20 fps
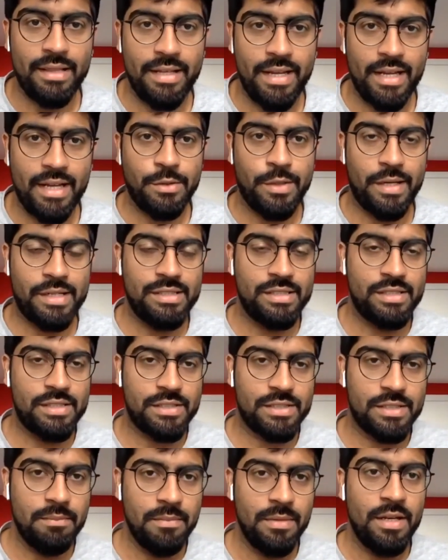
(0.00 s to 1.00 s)
in the education
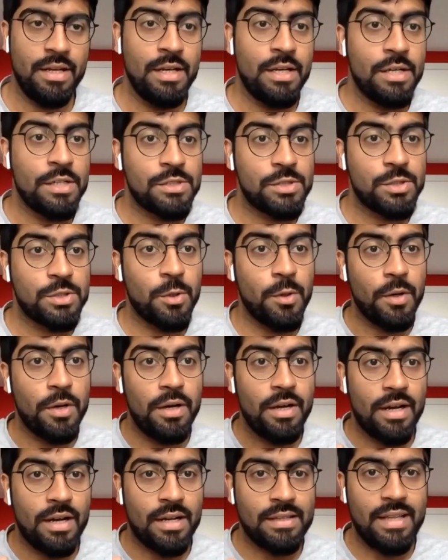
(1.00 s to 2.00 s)
system.
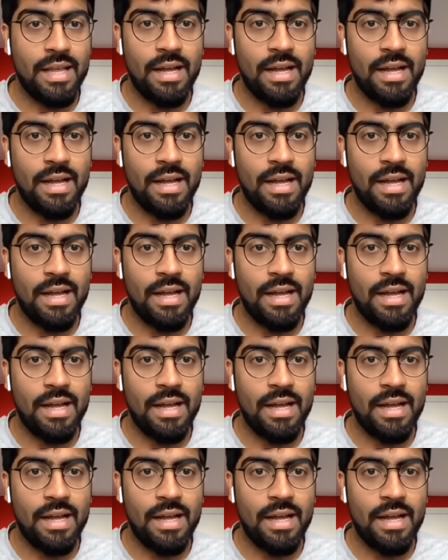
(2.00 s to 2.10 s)
So